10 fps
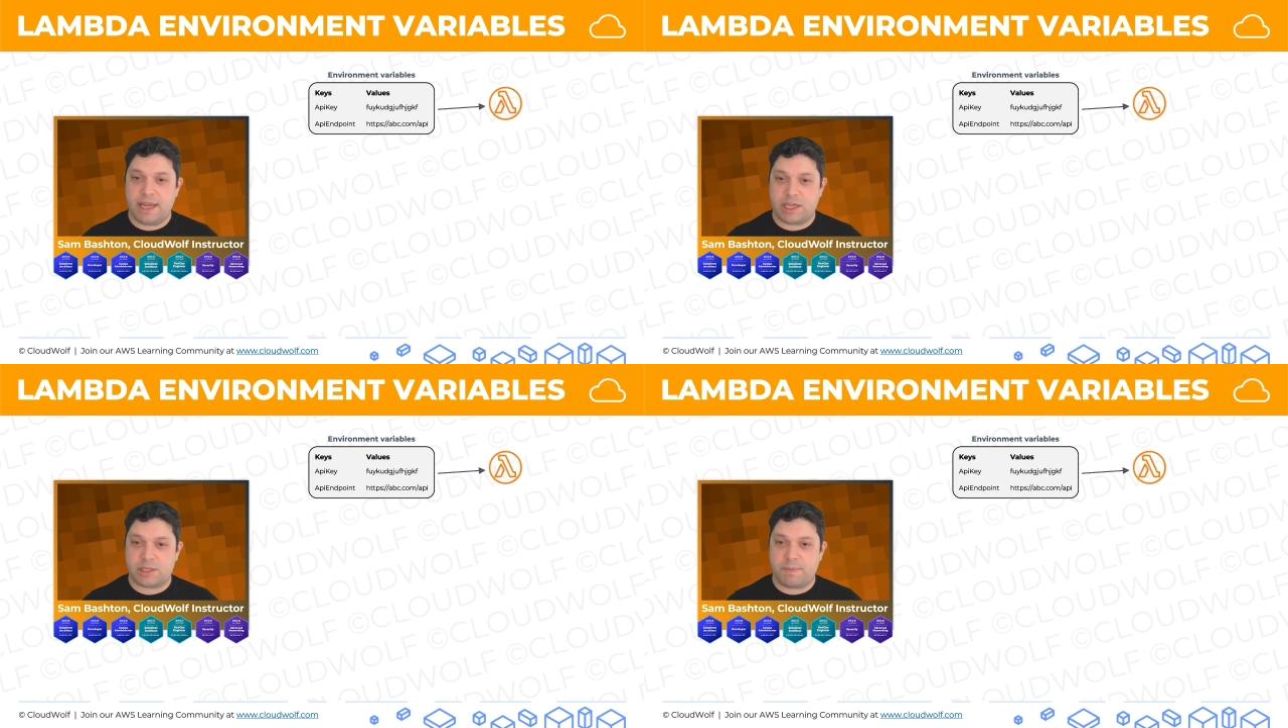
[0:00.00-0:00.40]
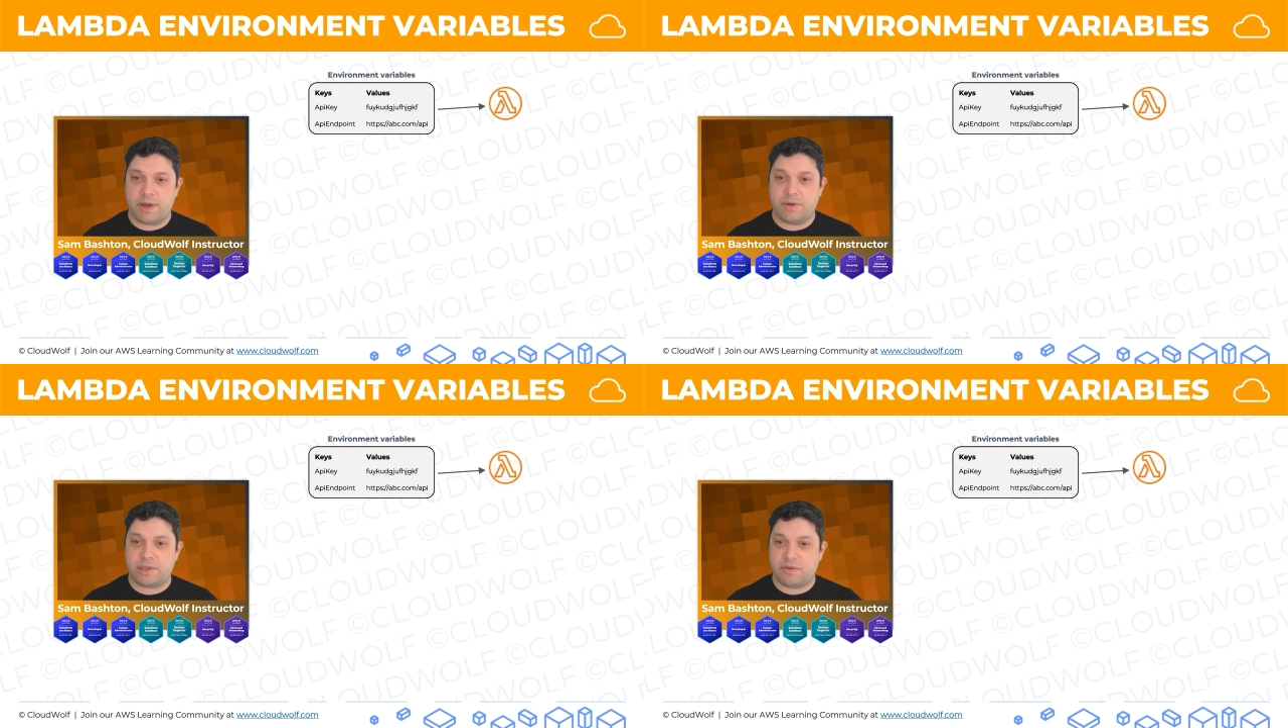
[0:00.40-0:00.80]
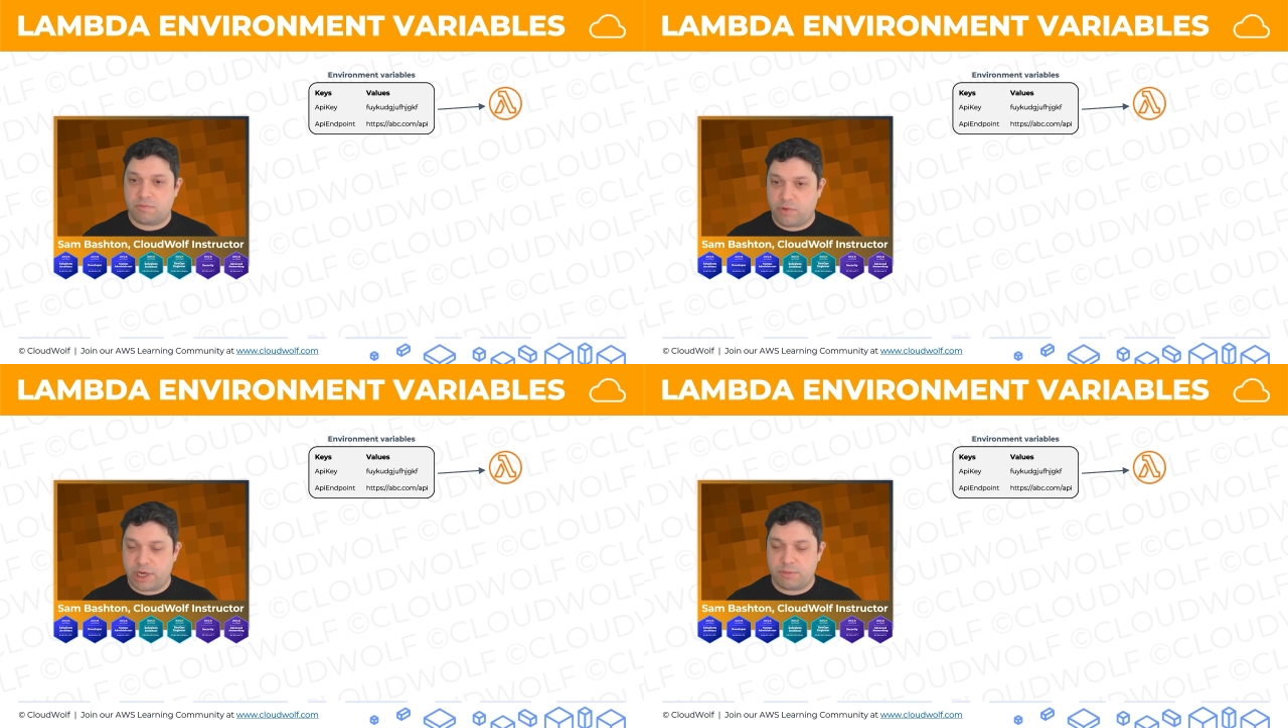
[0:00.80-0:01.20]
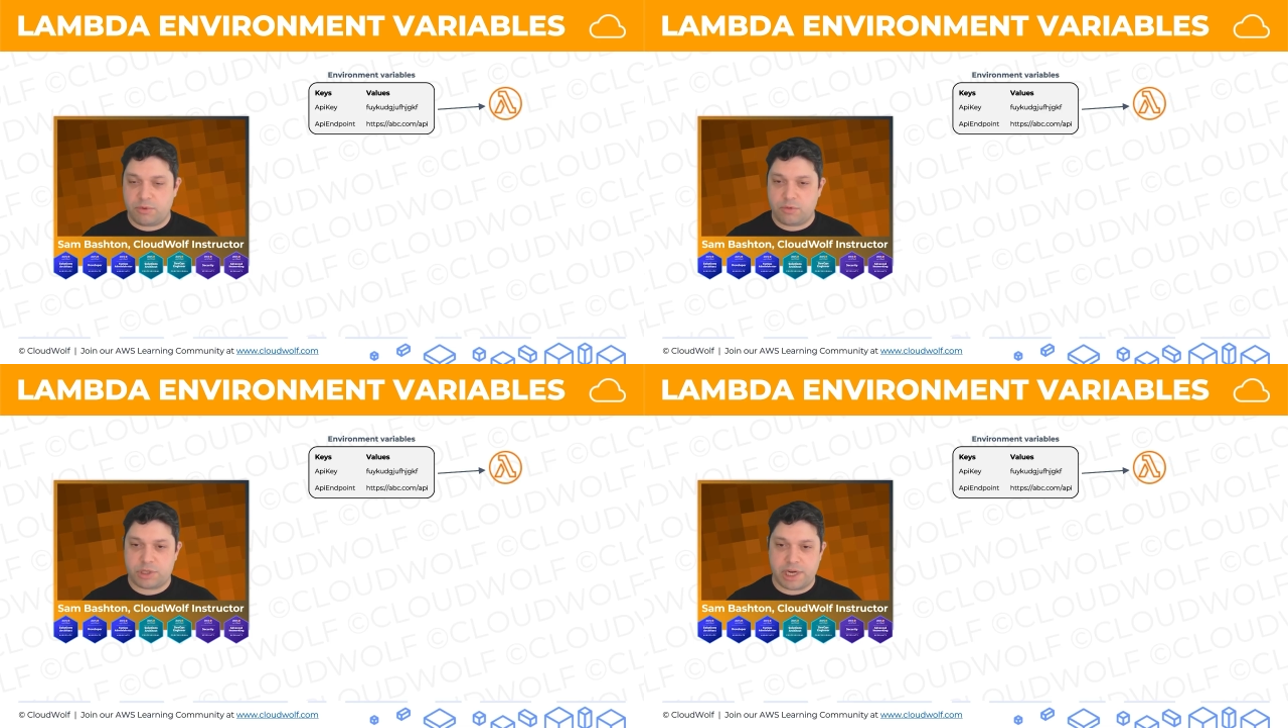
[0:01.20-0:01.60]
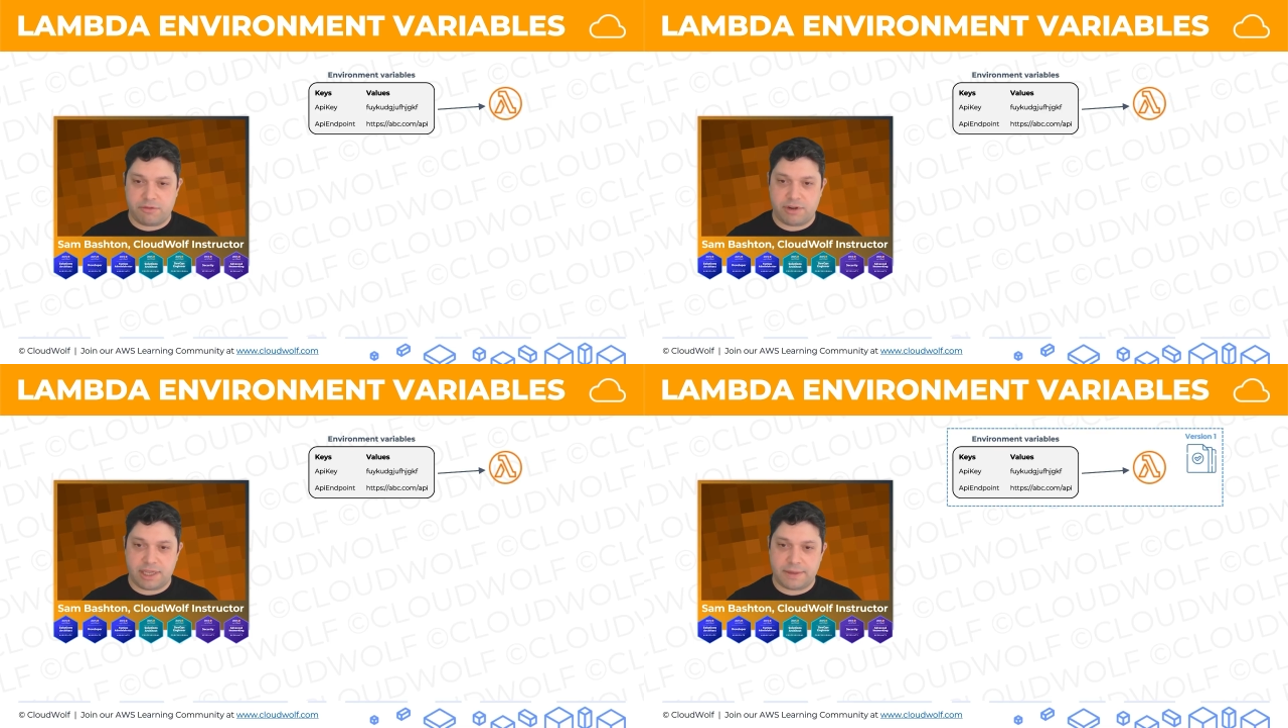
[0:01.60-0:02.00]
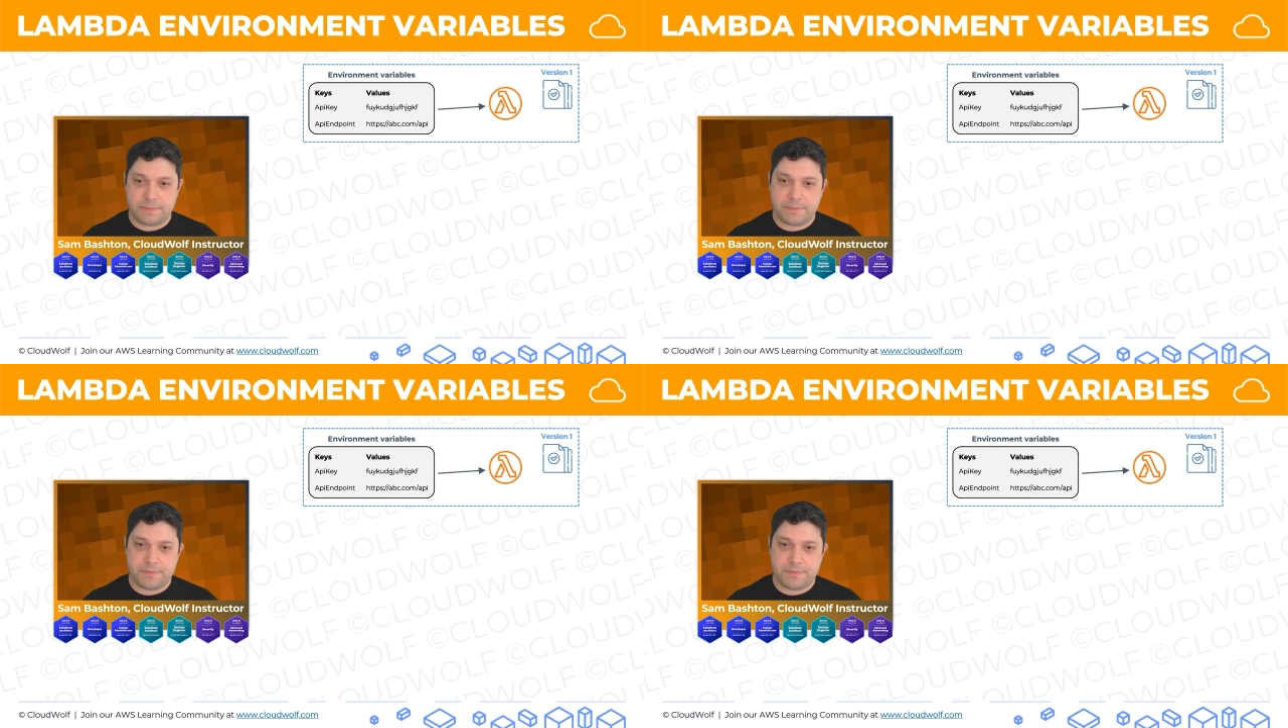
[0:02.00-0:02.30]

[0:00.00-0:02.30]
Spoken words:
exposed and readable generally.